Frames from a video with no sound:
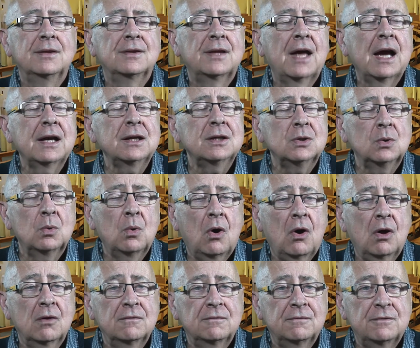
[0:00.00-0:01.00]
Thank you
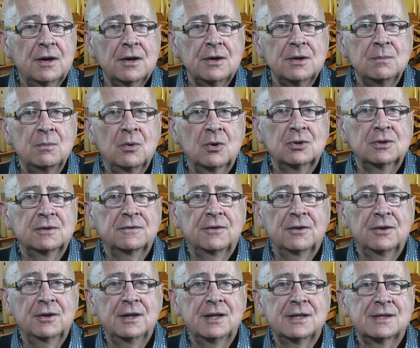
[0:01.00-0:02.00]
all very much
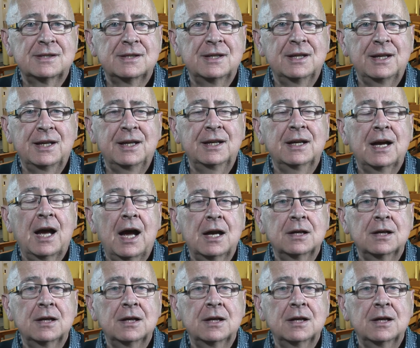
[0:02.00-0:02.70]
for listening,